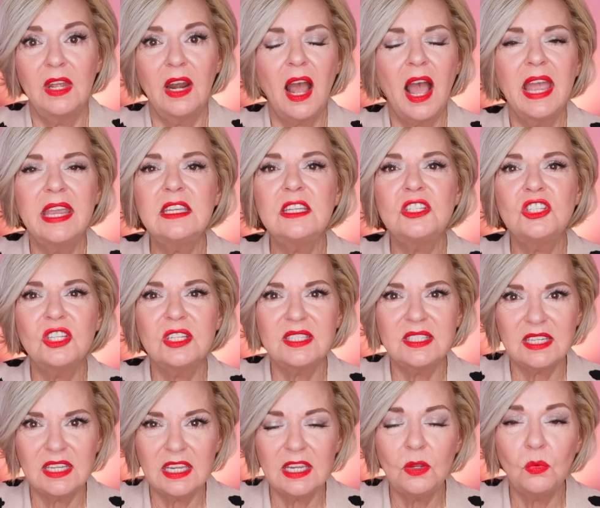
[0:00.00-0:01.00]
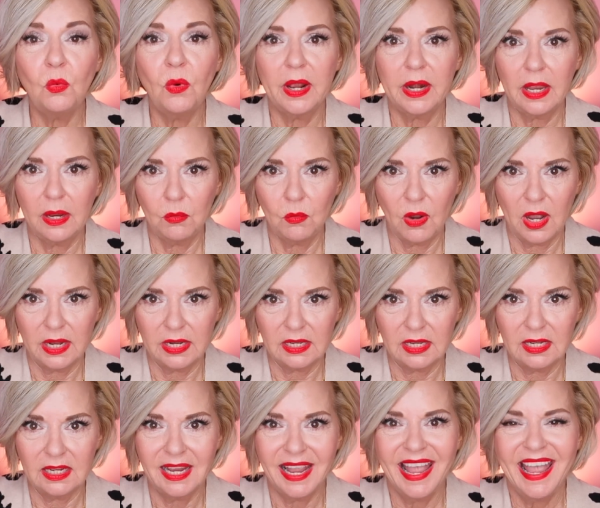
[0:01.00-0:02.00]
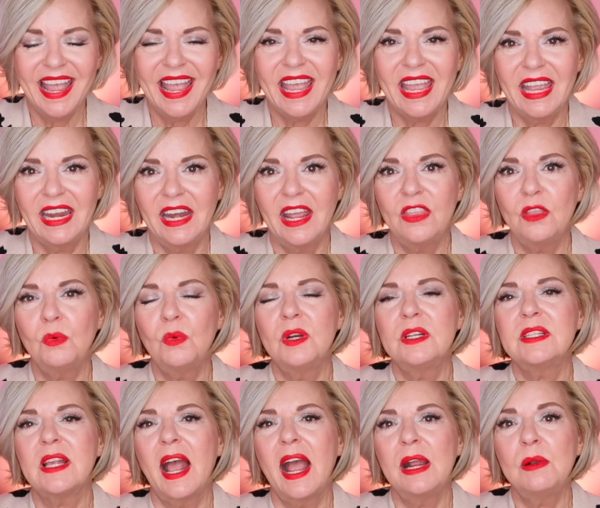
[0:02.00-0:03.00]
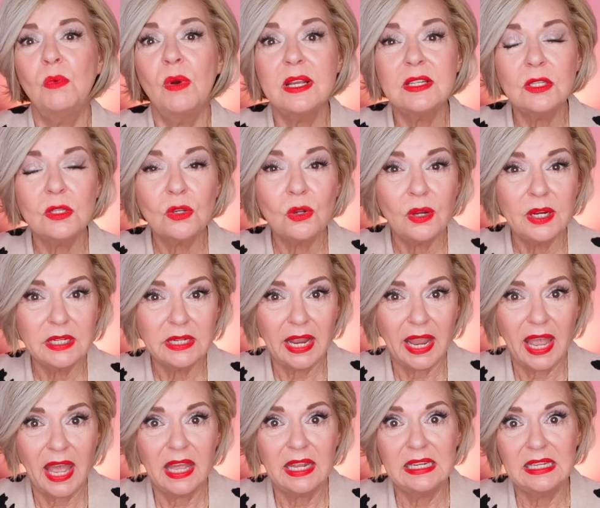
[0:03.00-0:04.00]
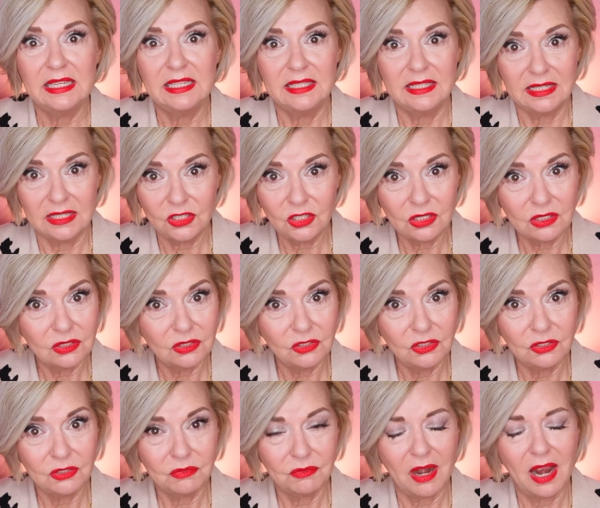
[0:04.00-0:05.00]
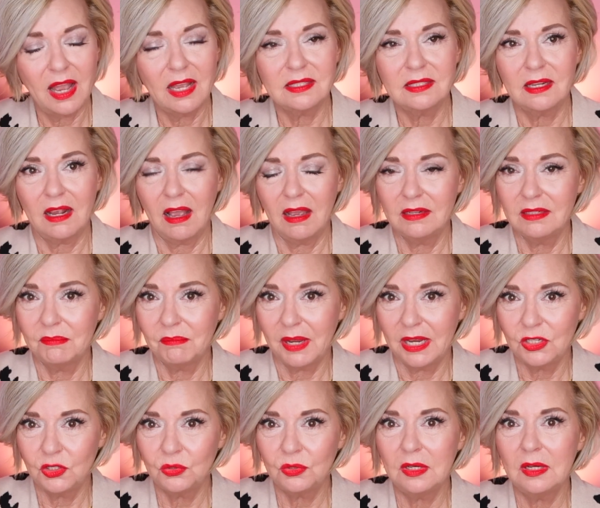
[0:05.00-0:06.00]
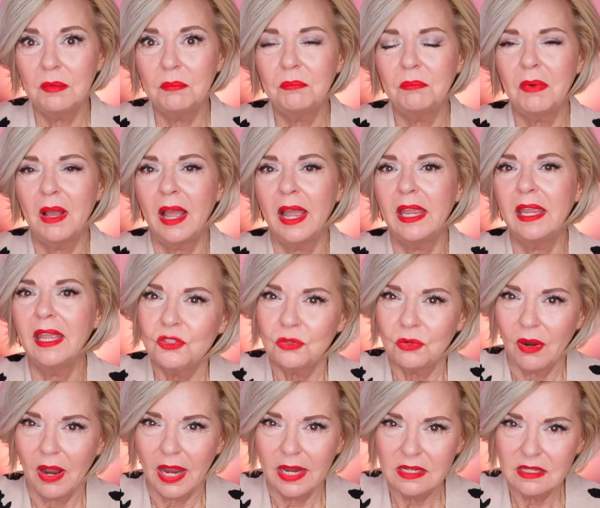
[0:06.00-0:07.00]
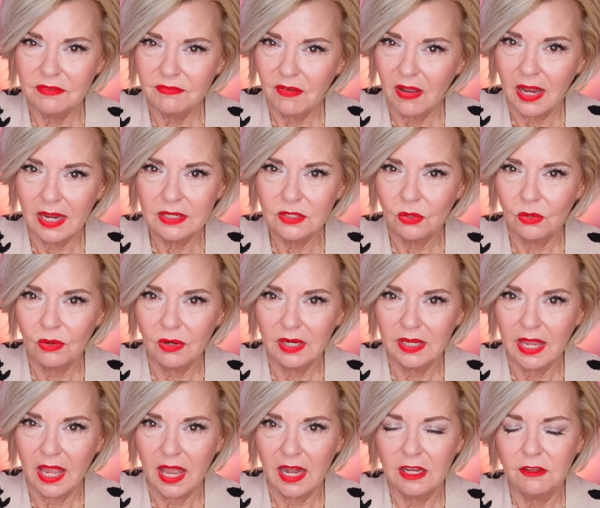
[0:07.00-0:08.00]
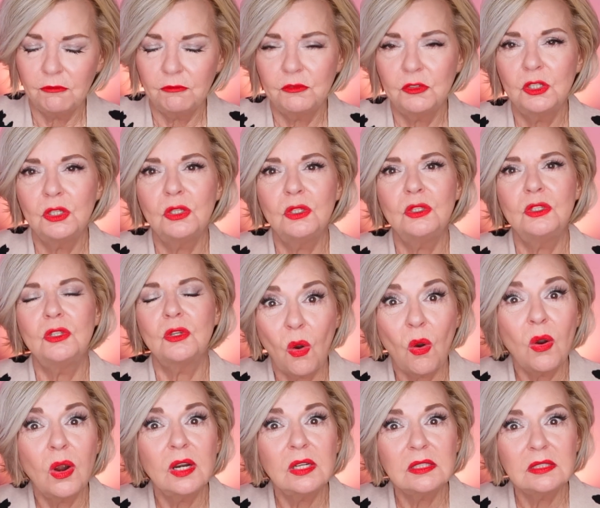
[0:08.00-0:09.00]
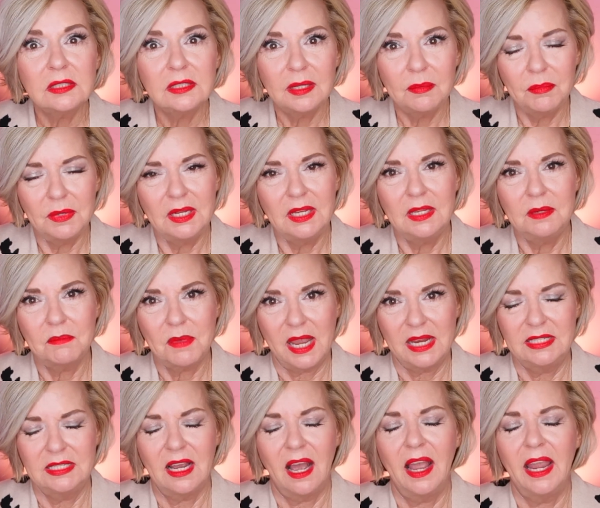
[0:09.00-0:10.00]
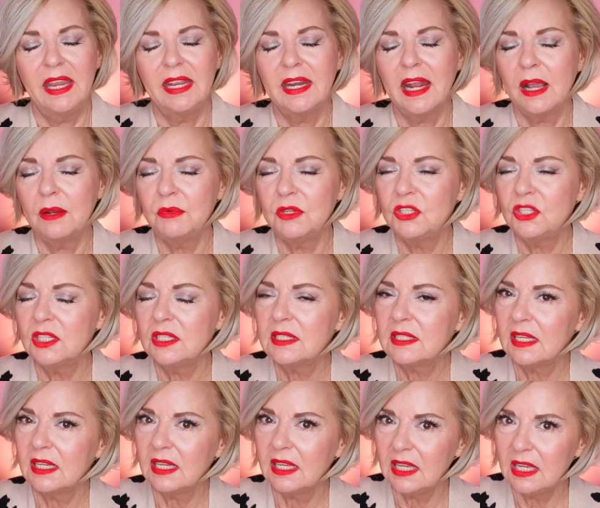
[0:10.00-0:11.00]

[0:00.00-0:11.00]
that I could just eat what I wanted. In other words, I wasn't going to add additional stress onto my trip by trying to find organic foods or limiting my diet. I was just going